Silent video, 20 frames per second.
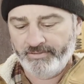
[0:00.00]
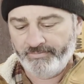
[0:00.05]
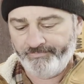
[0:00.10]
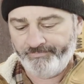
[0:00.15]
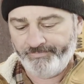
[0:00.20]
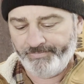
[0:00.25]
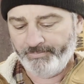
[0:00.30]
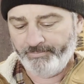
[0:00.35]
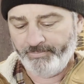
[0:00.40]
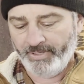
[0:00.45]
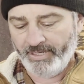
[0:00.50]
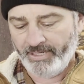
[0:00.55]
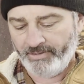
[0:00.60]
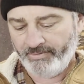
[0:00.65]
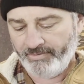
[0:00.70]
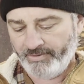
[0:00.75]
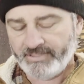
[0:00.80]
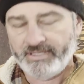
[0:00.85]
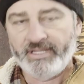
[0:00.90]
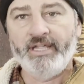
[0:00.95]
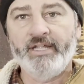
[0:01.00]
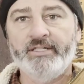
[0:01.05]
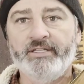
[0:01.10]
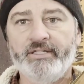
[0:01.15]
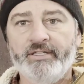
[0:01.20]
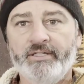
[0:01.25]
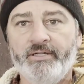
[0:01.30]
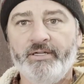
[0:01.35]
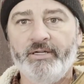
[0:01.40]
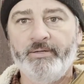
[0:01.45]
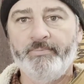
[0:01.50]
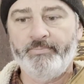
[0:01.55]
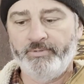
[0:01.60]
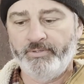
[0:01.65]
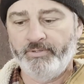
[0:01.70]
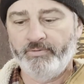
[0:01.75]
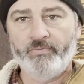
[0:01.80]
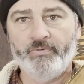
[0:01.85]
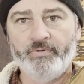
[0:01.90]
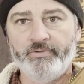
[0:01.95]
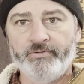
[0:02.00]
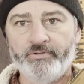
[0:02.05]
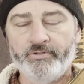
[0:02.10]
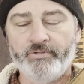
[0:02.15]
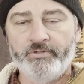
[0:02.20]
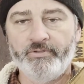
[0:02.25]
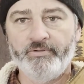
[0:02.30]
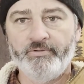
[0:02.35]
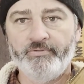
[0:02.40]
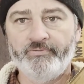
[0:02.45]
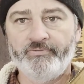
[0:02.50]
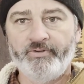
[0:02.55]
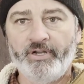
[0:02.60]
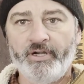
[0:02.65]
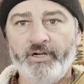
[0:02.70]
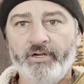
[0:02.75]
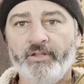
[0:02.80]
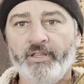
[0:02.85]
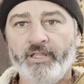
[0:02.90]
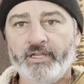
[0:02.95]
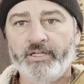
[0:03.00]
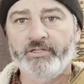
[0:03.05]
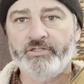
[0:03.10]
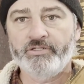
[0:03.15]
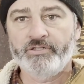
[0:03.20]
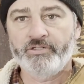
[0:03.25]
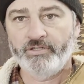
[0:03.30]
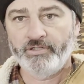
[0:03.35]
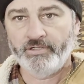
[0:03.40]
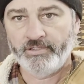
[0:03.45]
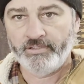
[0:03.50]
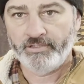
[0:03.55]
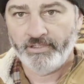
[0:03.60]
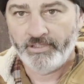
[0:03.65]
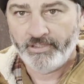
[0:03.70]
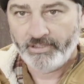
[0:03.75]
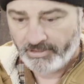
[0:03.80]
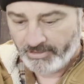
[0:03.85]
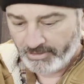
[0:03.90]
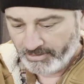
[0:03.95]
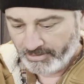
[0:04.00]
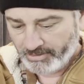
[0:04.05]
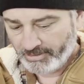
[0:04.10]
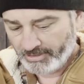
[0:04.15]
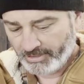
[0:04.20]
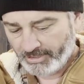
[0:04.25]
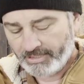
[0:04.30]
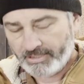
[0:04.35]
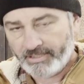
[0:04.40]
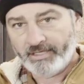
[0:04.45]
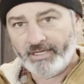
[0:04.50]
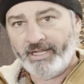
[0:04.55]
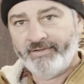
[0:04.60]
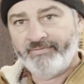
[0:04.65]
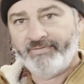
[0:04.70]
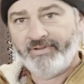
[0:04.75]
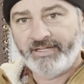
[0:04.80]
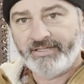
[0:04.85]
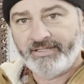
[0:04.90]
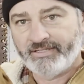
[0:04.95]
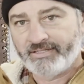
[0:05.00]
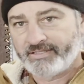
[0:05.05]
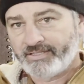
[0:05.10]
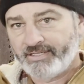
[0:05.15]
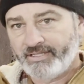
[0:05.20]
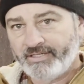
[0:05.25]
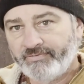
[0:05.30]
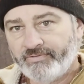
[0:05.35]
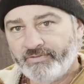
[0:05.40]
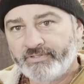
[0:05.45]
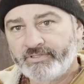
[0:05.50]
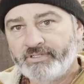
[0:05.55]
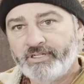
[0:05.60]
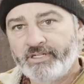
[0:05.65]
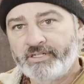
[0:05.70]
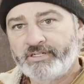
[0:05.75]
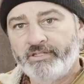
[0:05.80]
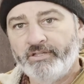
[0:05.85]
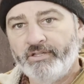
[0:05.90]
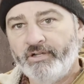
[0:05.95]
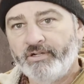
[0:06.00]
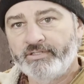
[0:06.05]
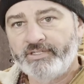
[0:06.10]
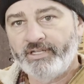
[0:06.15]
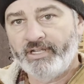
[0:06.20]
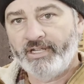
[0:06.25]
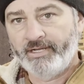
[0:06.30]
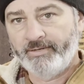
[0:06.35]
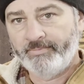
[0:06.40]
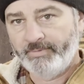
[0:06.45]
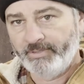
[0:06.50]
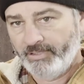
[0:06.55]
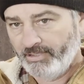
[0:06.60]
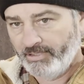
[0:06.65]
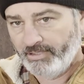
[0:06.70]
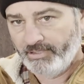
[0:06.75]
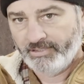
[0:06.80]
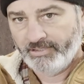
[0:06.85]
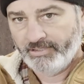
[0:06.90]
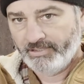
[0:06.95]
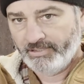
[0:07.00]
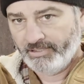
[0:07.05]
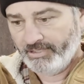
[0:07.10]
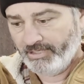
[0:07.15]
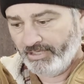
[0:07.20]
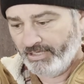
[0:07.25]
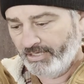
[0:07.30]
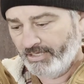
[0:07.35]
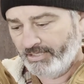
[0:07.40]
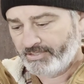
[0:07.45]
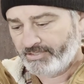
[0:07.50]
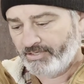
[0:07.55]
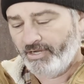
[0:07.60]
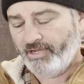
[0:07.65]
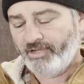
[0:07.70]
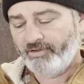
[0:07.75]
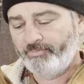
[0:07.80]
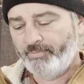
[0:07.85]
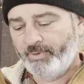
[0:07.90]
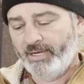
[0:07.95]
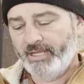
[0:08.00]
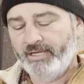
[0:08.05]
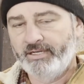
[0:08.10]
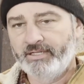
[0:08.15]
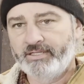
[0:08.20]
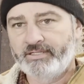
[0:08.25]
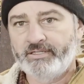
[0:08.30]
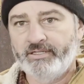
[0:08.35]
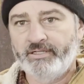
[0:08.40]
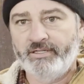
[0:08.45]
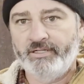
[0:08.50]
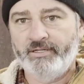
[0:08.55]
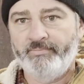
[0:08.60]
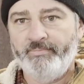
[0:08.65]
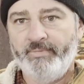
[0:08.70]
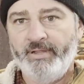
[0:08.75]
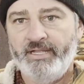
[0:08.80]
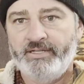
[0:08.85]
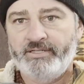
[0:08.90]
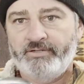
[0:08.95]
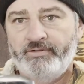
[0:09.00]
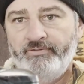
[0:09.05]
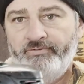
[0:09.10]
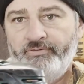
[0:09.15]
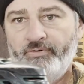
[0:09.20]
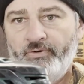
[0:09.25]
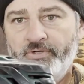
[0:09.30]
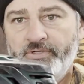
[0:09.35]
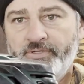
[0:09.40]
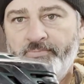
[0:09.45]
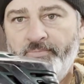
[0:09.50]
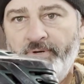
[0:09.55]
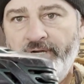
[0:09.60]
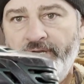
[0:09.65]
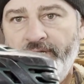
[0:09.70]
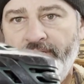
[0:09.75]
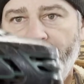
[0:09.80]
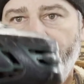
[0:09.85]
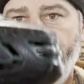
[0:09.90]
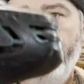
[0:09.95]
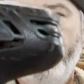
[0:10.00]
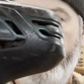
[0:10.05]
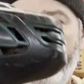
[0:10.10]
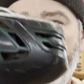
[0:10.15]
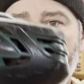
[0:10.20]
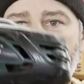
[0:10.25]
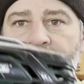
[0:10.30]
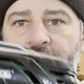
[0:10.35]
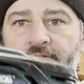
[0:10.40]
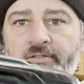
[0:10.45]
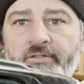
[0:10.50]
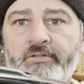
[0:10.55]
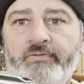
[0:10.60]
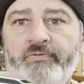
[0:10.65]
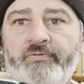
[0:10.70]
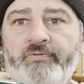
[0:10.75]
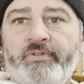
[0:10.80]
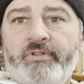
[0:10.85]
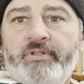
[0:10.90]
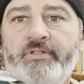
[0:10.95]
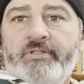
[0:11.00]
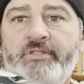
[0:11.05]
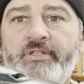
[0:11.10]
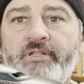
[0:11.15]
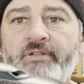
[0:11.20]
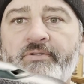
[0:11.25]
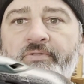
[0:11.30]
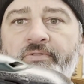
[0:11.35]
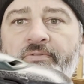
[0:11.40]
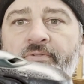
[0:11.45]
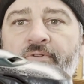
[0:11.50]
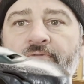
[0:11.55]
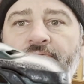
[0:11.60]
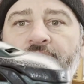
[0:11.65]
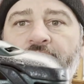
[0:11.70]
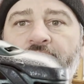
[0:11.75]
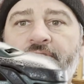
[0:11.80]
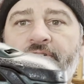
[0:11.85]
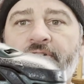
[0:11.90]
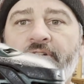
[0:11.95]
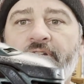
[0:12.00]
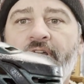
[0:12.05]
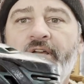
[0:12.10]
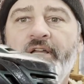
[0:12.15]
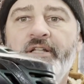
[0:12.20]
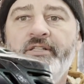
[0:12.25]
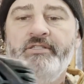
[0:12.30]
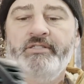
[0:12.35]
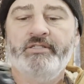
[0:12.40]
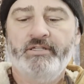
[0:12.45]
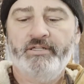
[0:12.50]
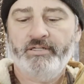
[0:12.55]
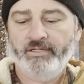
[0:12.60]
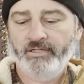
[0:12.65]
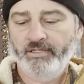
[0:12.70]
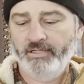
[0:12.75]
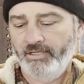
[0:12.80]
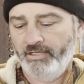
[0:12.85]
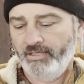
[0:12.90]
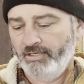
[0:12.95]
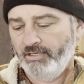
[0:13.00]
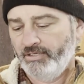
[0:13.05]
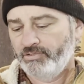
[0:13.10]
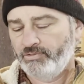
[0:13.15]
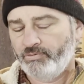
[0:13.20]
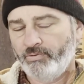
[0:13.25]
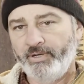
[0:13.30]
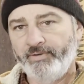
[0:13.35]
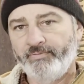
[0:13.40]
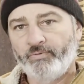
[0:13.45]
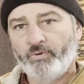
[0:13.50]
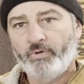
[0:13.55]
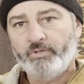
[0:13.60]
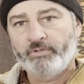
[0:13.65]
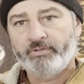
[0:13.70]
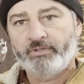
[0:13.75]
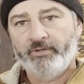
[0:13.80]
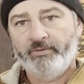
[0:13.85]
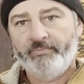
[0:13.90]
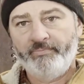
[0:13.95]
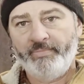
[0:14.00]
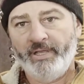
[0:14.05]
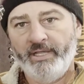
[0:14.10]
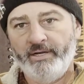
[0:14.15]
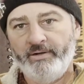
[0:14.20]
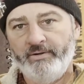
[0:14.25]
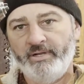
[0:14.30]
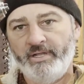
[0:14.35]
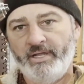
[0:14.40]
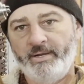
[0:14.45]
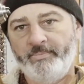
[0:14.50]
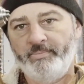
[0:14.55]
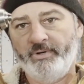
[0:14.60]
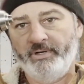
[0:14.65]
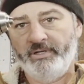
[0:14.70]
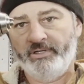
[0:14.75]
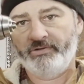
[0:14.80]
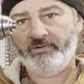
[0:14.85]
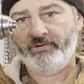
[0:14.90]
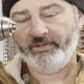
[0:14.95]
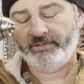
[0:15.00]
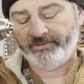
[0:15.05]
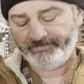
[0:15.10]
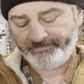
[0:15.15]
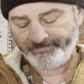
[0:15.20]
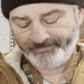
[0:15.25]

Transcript: The battery's acting up, and it wouldn't fire like it should. And I've had this thing for such a long time. And it's an off-brand. It's a Master Force brand. I don't know if you can see it with the reflection or not. It's a 20-volt battery-operated drill.